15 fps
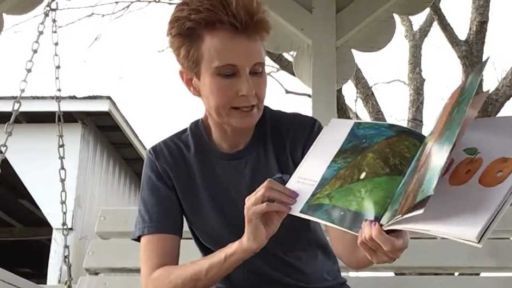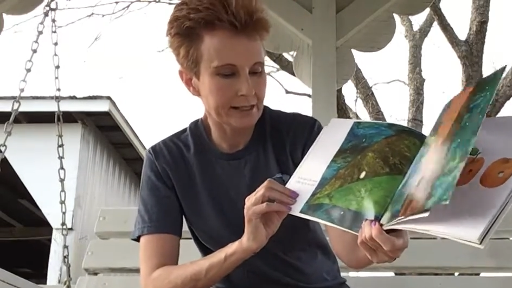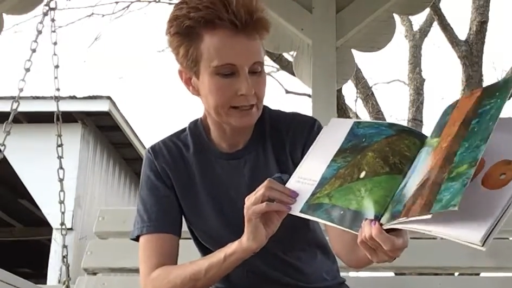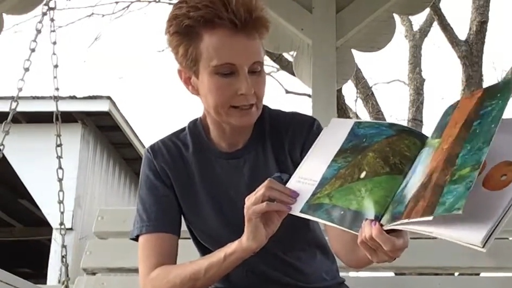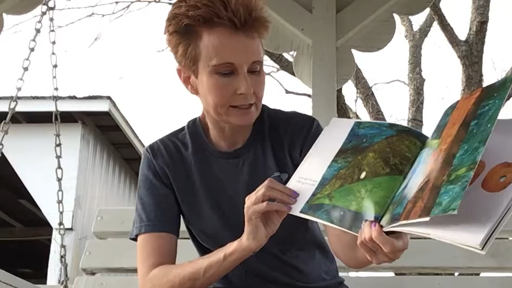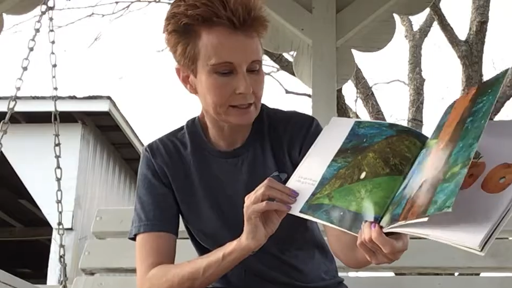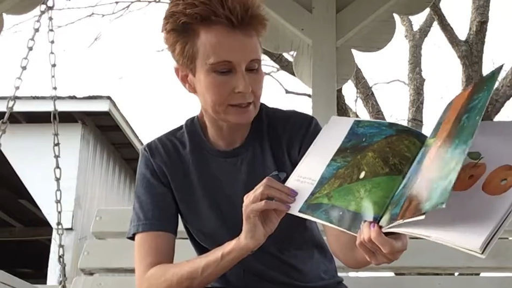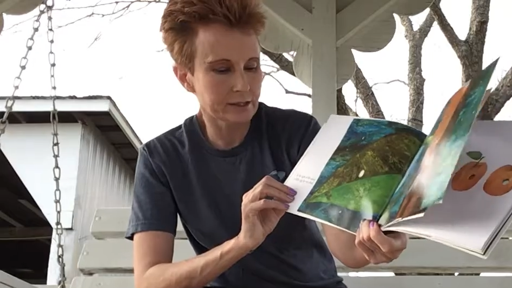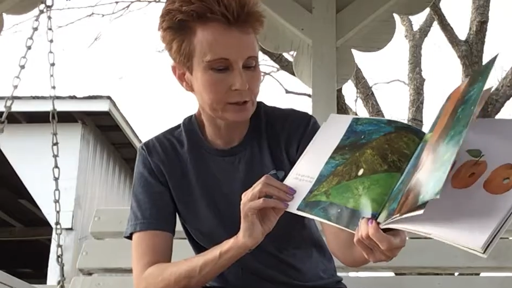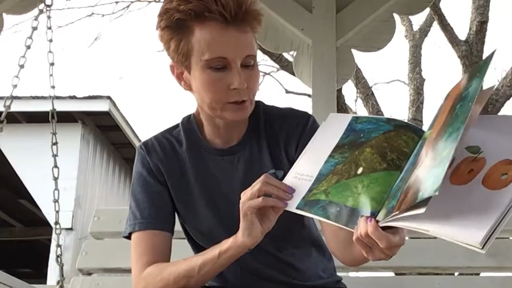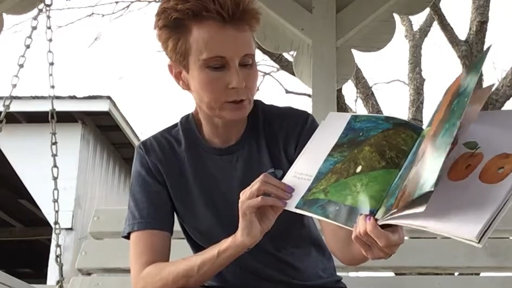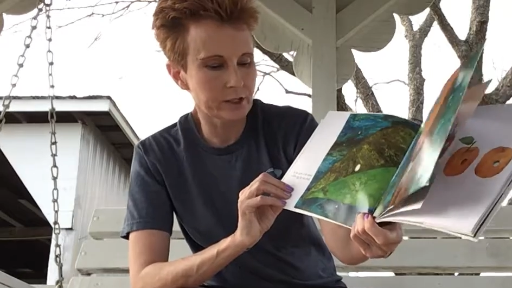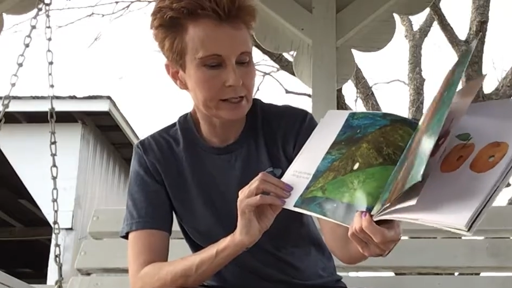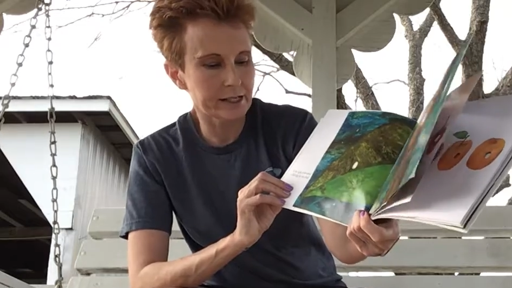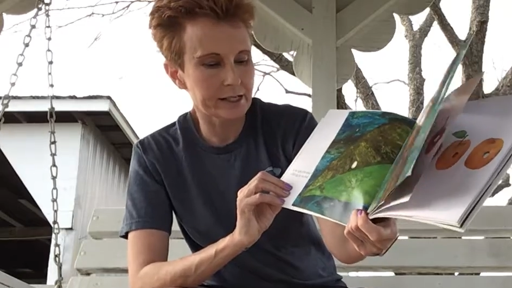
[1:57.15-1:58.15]
a
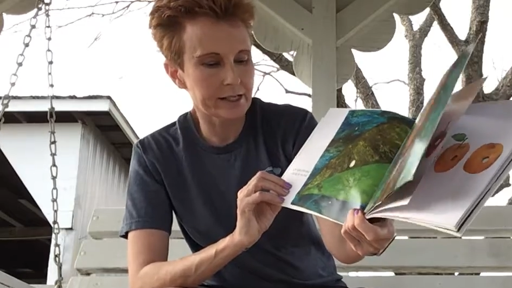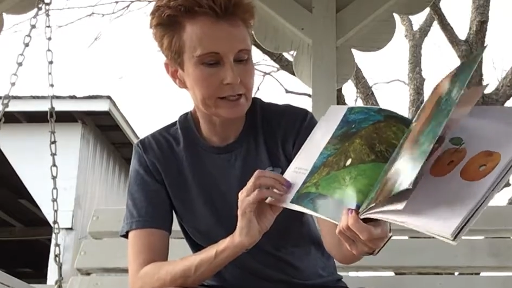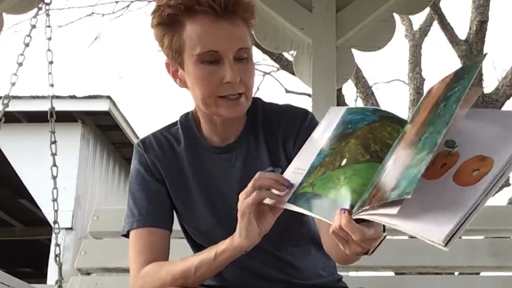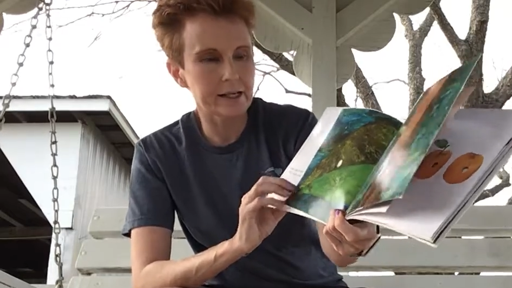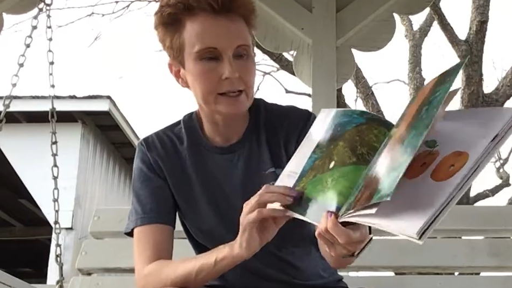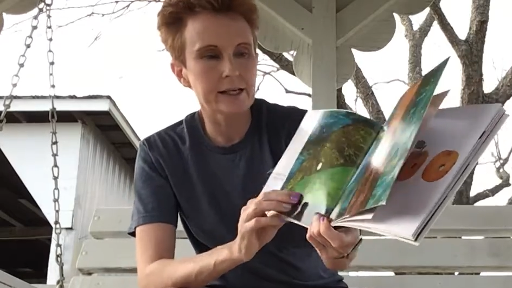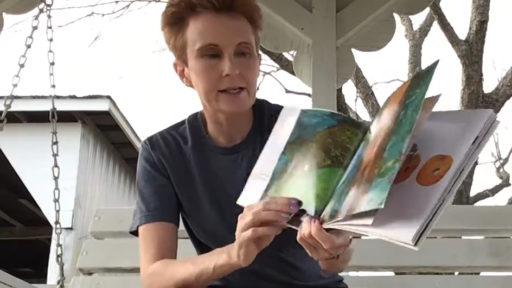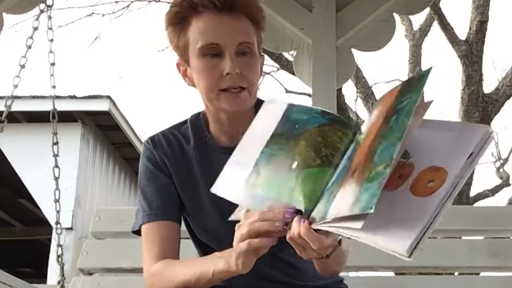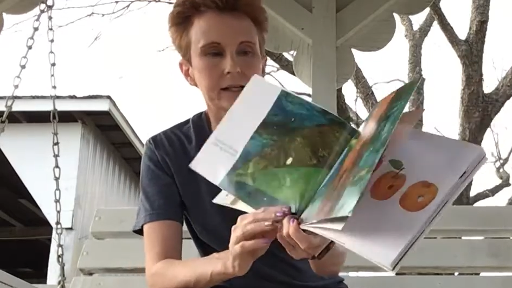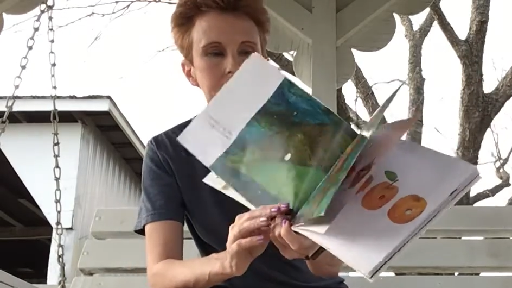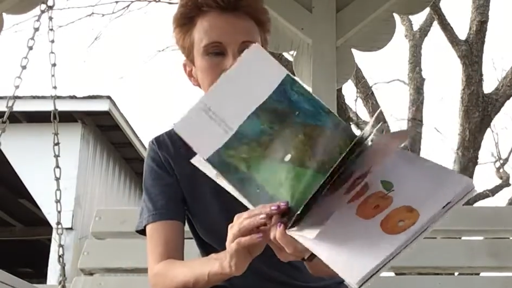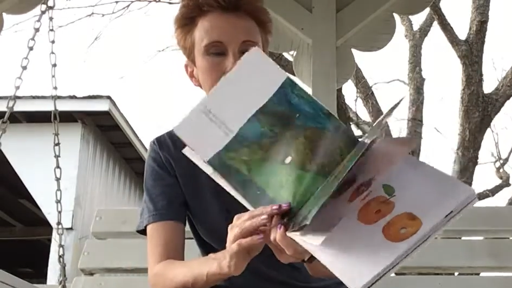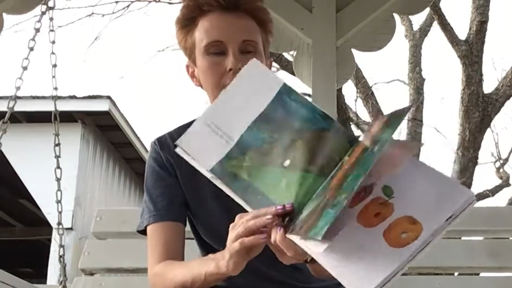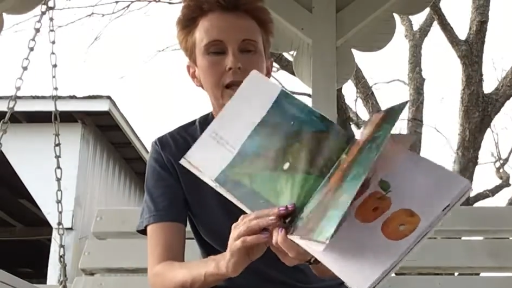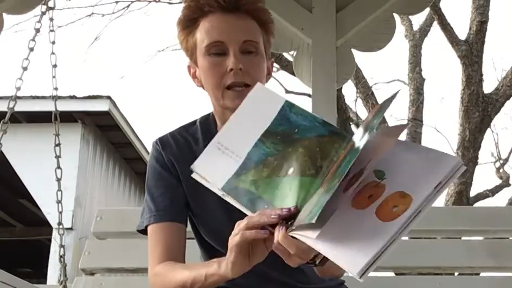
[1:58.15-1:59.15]
little egg
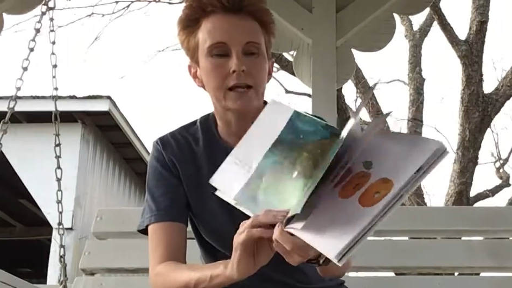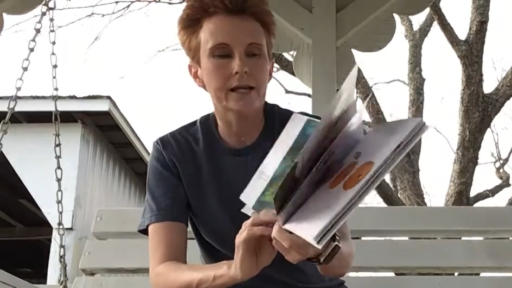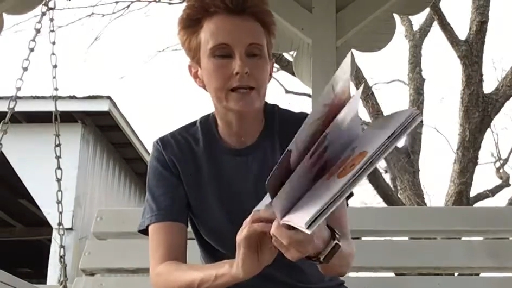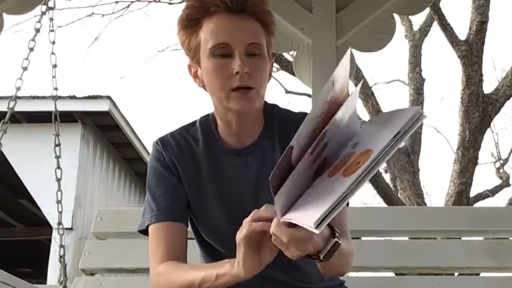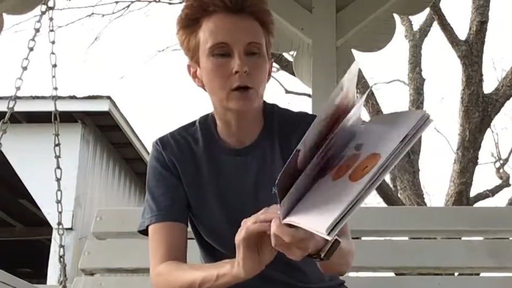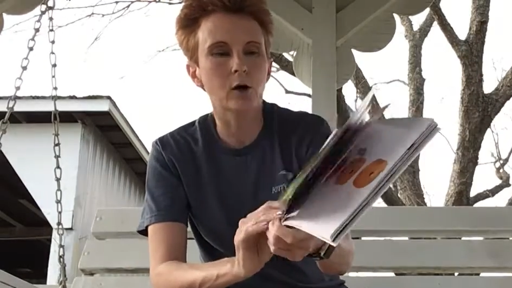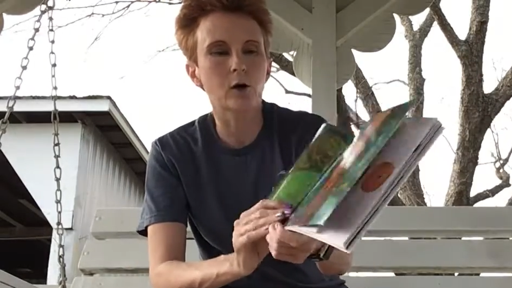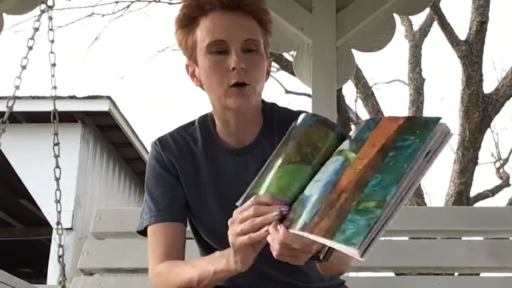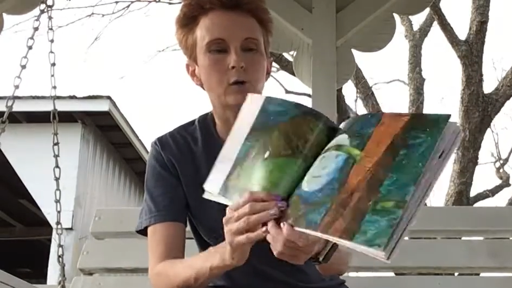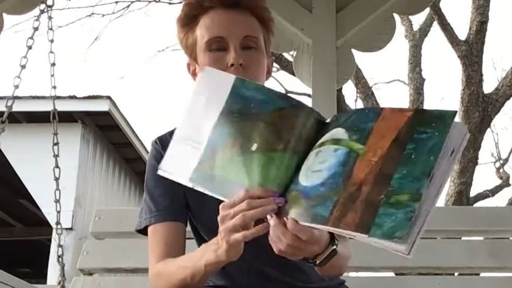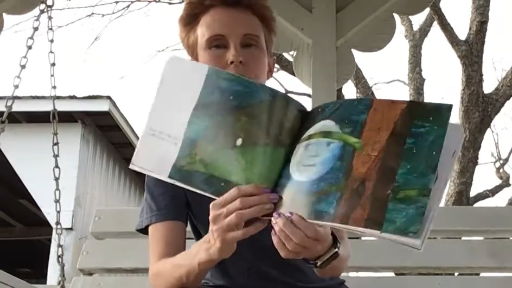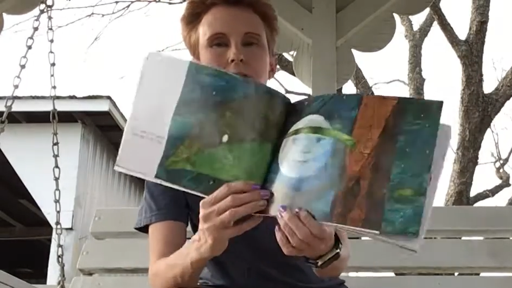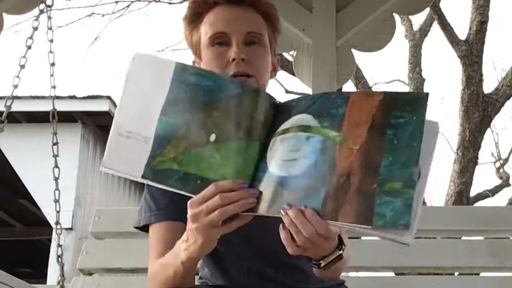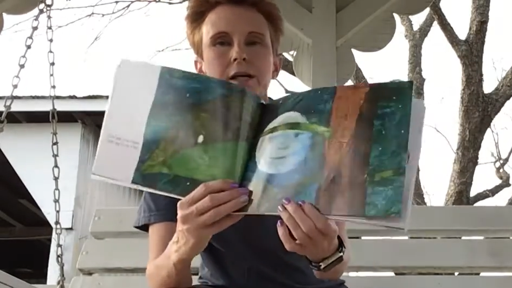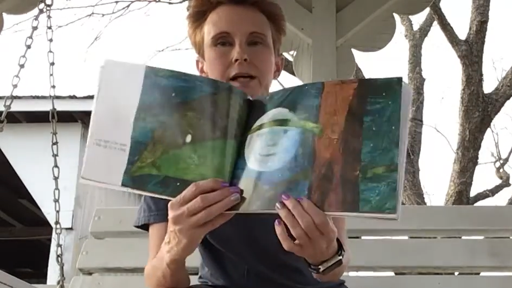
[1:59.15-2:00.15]
lay
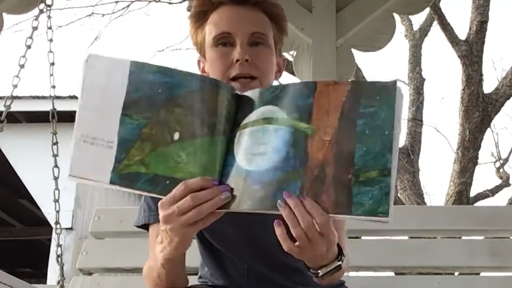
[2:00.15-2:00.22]
on